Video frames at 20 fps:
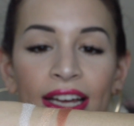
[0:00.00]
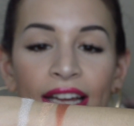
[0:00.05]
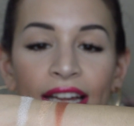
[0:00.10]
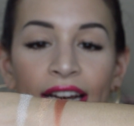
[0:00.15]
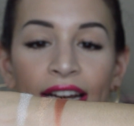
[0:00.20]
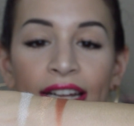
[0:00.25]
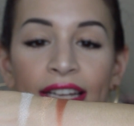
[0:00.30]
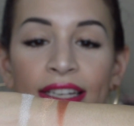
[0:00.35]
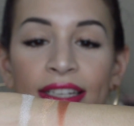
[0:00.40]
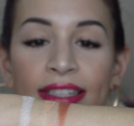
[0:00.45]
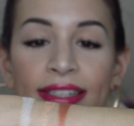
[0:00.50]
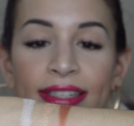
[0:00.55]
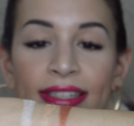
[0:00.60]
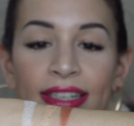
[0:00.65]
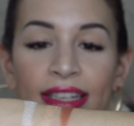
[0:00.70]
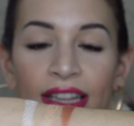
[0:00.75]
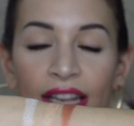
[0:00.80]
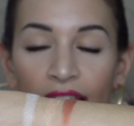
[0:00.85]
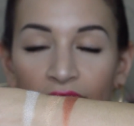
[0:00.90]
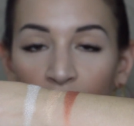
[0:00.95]
It is
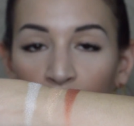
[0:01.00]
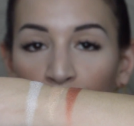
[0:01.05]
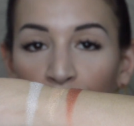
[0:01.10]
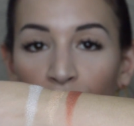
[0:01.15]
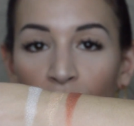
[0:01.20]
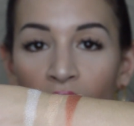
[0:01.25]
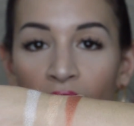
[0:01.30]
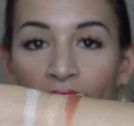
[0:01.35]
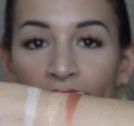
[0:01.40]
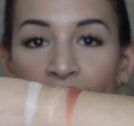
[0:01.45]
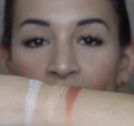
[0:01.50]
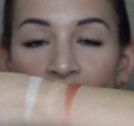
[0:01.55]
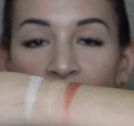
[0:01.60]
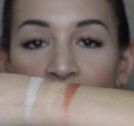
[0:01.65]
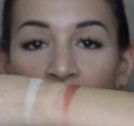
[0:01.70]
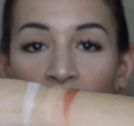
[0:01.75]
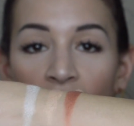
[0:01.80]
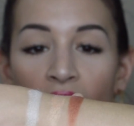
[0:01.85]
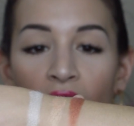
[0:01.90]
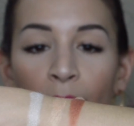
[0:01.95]
like a
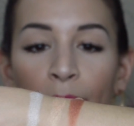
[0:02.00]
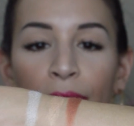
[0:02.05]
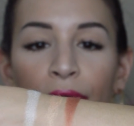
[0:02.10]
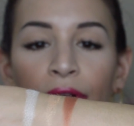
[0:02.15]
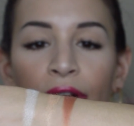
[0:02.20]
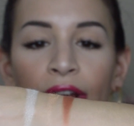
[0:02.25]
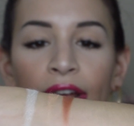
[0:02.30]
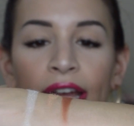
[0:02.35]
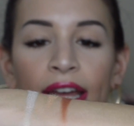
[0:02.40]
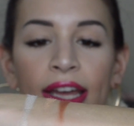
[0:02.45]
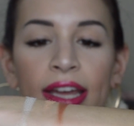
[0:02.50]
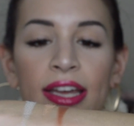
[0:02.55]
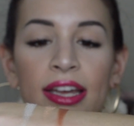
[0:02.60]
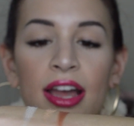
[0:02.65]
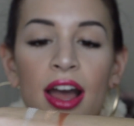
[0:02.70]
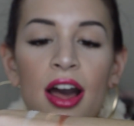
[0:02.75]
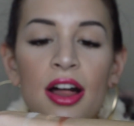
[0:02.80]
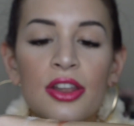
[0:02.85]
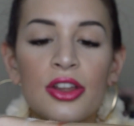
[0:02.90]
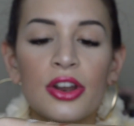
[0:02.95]
bronzy, coppery
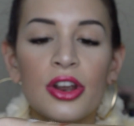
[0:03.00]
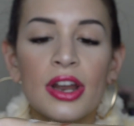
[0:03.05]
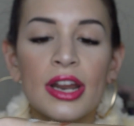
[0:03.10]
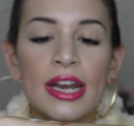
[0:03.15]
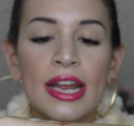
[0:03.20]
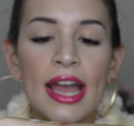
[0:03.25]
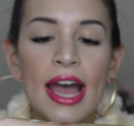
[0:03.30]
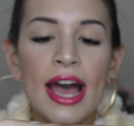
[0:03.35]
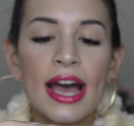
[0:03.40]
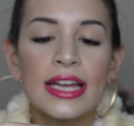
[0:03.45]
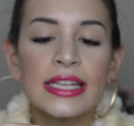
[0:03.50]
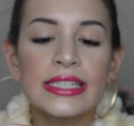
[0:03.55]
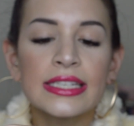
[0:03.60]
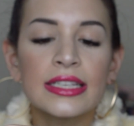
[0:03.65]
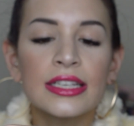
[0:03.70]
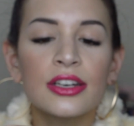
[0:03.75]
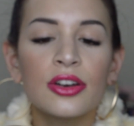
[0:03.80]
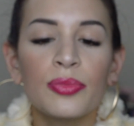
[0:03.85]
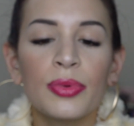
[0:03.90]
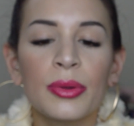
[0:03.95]
color, and it has a
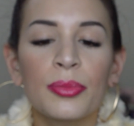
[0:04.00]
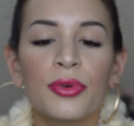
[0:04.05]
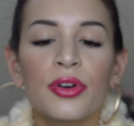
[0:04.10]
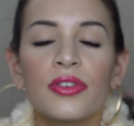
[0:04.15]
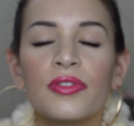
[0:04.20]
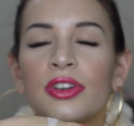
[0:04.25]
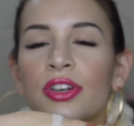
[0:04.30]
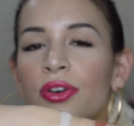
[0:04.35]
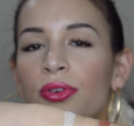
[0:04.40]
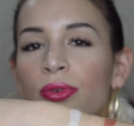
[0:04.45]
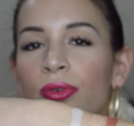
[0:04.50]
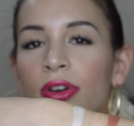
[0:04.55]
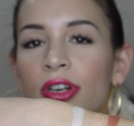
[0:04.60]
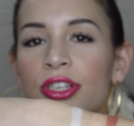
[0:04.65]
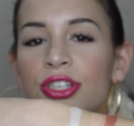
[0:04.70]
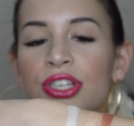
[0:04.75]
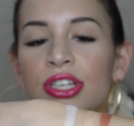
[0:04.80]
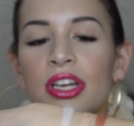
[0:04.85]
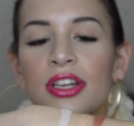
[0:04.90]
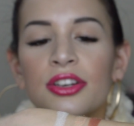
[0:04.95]
little bit more of an
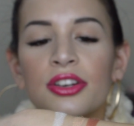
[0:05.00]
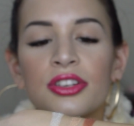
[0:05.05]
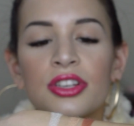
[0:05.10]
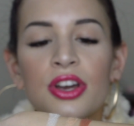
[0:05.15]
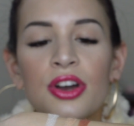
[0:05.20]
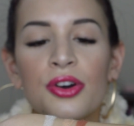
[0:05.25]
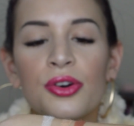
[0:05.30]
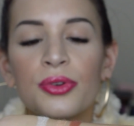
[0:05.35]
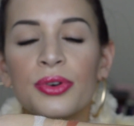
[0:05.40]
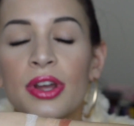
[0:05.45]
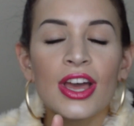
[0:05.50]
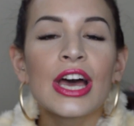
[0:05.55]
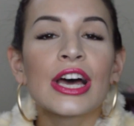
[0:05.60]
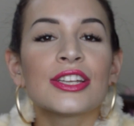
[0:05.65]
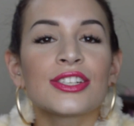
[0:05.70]
orangey undertone.